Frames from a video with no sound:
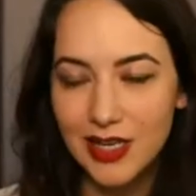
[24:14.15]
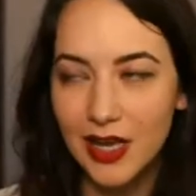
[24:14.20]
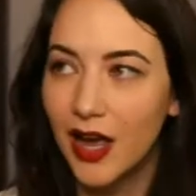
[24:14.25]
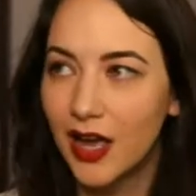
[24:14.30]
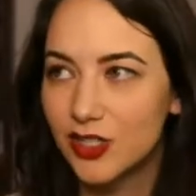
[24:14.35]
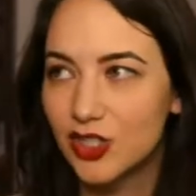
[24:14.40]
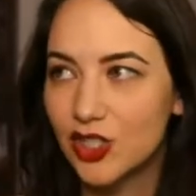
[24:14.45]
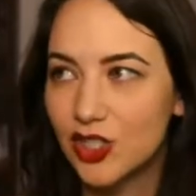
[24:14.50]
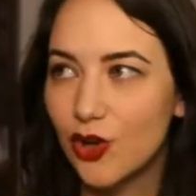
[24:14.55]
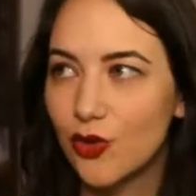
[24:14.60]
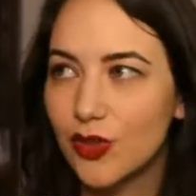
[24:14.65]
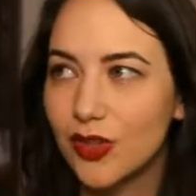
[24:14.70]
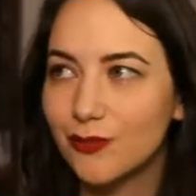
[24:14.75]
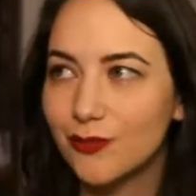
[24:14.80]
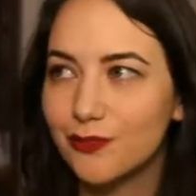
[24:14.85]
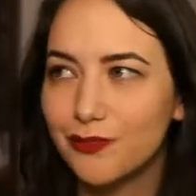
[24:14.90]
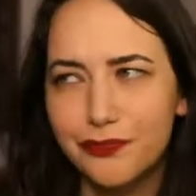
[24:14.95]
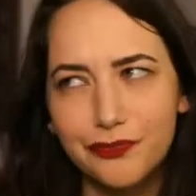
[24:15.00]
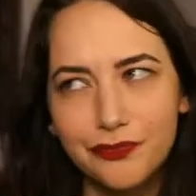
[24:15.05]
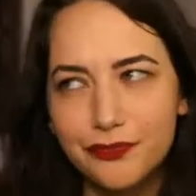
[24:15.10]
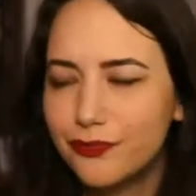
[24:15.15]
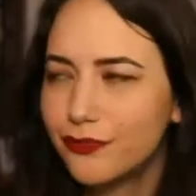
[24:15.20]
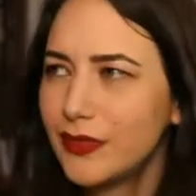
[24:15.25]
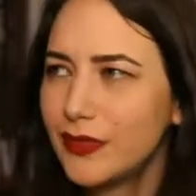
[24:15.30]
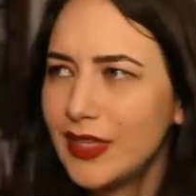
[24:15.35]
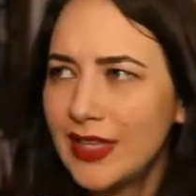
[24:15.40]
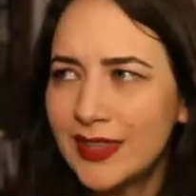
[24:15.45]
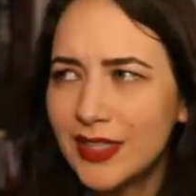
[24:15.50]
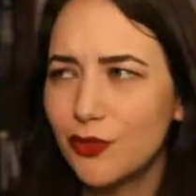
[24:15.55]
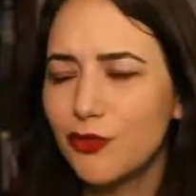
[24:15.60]
So
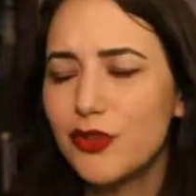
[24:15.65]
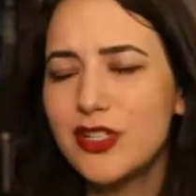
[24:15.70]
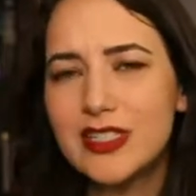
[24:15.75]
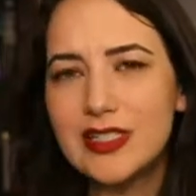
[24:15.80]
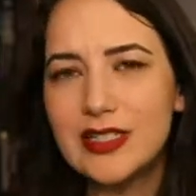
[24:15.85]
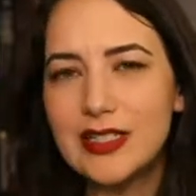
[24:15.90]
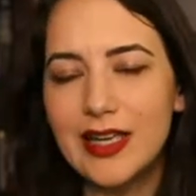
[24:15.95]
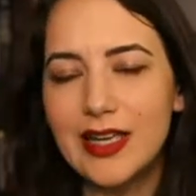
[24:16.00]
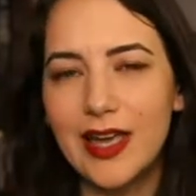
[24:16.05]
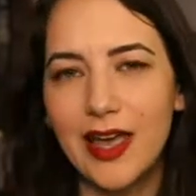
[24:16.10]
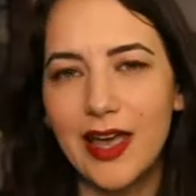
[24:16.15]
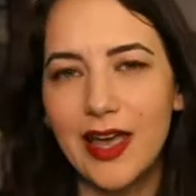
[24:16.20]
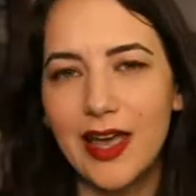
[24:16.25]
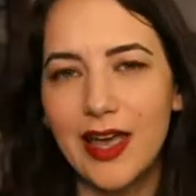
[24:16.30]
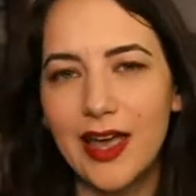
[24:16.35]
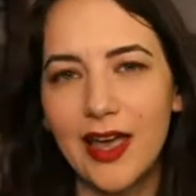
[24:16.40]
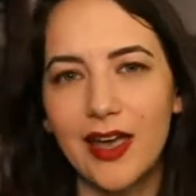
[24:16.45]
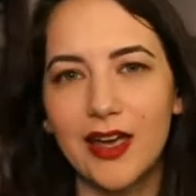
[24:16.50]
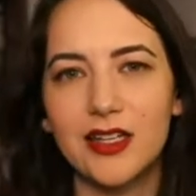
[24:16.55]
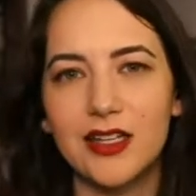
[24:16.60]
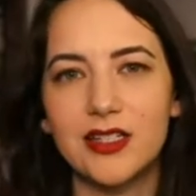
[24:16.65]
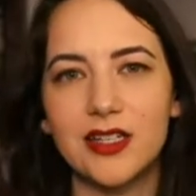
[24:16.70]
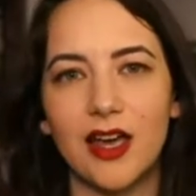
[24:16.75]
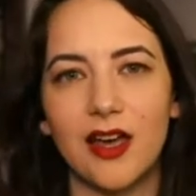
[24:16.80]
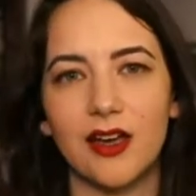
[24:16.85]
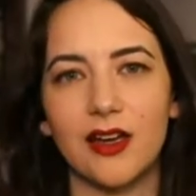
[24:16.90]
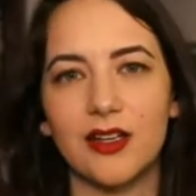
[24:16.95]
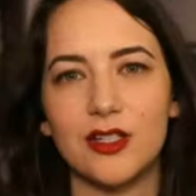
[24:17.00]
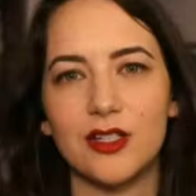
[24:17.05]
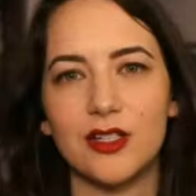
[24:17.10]
it recently had a
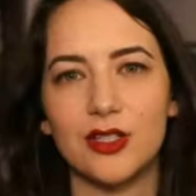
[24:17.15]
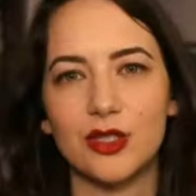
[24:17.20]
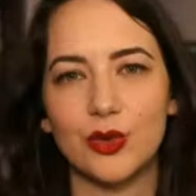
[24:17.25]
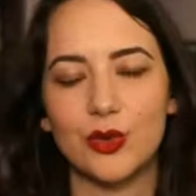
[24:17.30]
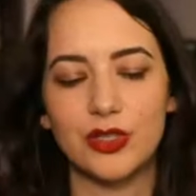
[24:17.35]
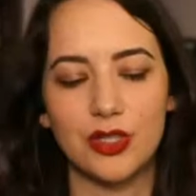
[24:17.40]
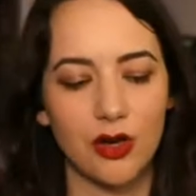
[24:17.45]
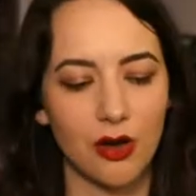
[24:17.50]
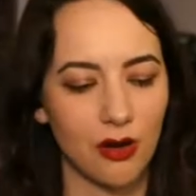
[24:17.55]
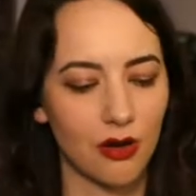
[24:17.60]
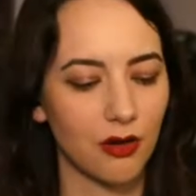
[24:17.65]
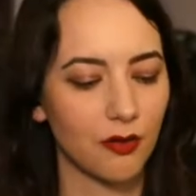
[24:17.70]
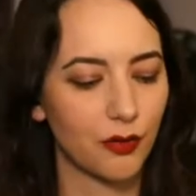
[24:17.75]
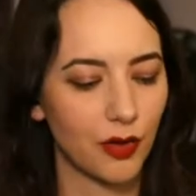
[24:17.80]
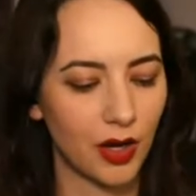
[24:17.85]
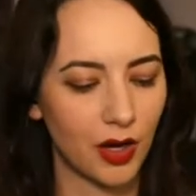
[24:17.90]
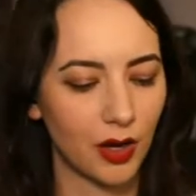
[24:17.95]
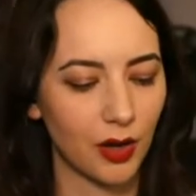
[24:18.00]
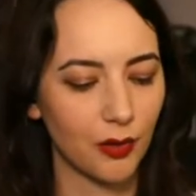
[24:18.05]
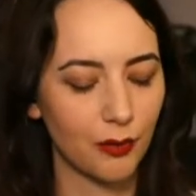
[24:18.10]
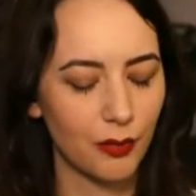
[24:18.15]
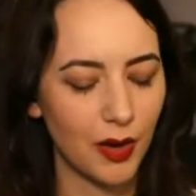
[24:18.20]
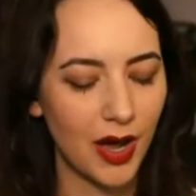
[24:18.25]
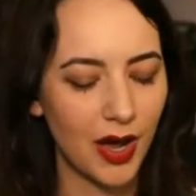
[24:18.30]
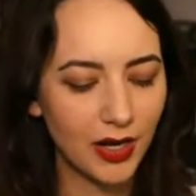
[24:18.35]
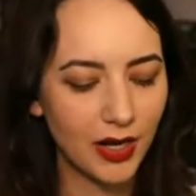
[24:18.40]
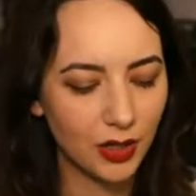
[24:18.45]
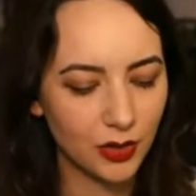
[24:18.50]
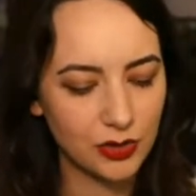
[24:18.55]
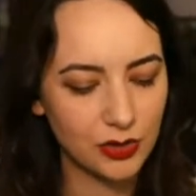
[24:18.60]
sort of
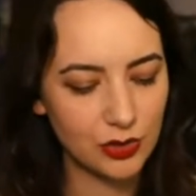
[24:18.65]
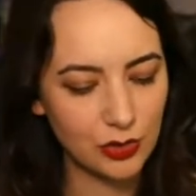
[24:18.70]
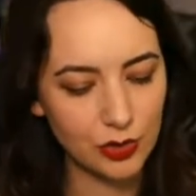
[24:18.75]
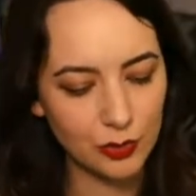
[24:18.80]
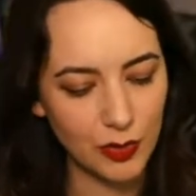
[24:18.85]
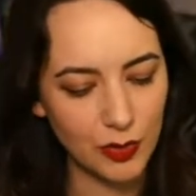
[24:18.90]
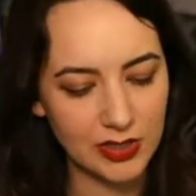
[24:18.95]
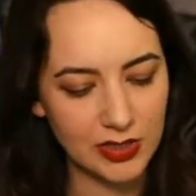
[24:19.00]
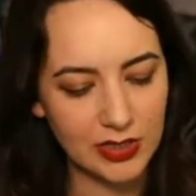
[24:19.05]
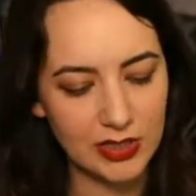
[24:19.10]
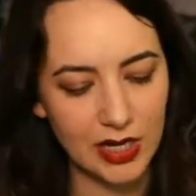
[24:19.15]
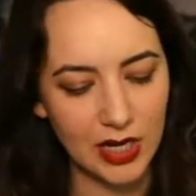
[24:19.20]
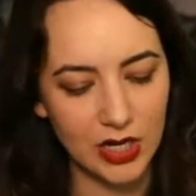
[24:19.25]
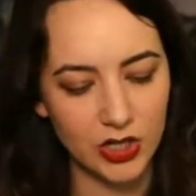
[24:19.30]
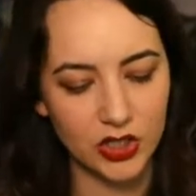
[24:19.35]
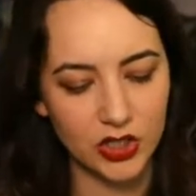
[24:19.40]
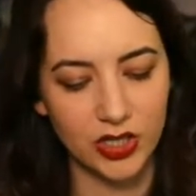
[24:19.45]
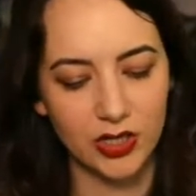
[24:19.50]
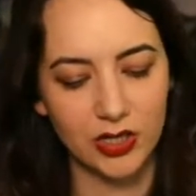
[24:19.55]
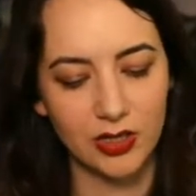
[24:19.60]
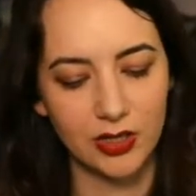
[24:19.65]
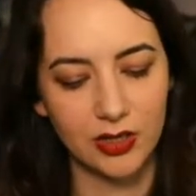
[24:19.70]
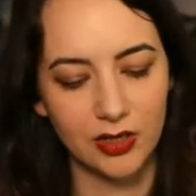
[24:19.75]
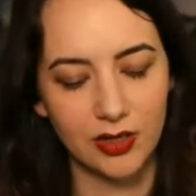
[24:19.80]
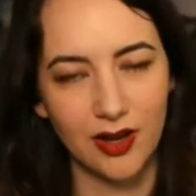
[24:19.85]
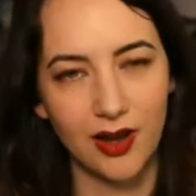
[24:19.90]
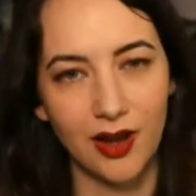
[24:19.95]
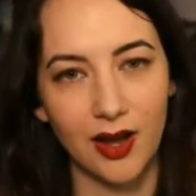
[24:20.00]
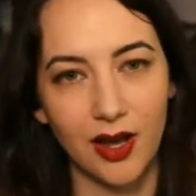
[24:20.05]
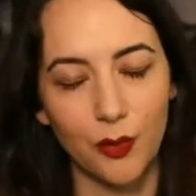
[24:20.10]
behind closed doors presentation
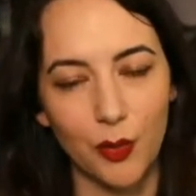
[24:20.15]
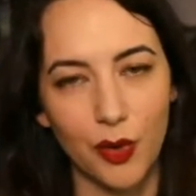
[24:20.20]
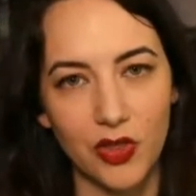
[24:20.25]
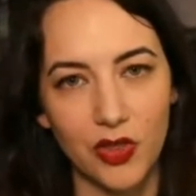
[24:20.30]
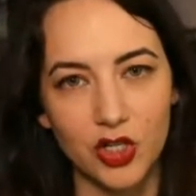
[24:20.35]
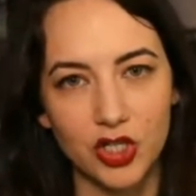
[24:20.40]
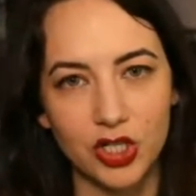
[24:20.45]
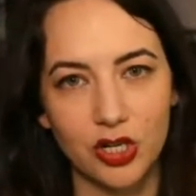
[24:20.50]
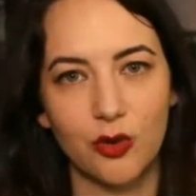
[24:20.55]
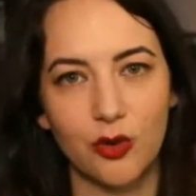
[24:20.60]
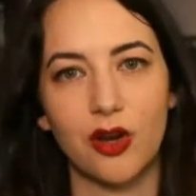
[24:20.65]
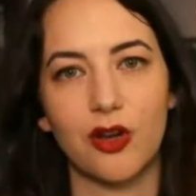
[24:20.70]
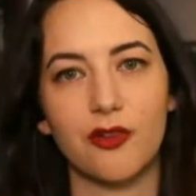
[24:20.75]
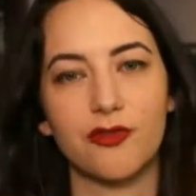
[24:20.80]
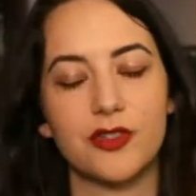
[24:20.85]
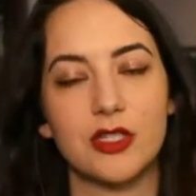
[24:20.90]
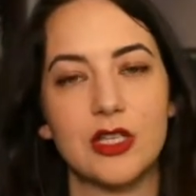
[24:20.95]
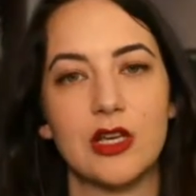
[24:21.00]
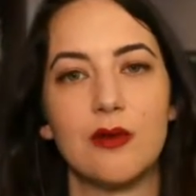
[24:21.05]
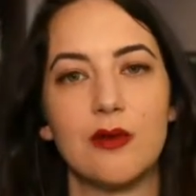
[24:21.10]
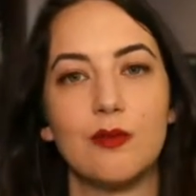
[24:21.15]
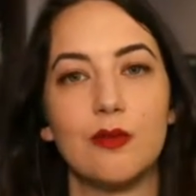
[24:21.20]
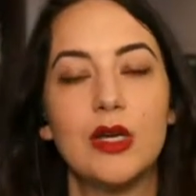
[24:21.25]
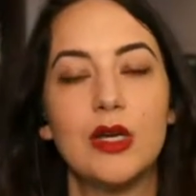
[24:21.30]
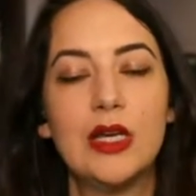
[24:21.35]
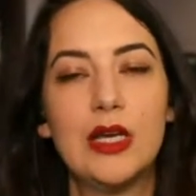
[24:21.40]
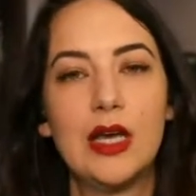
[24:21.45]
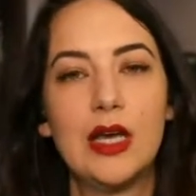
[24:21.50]
where they showed off some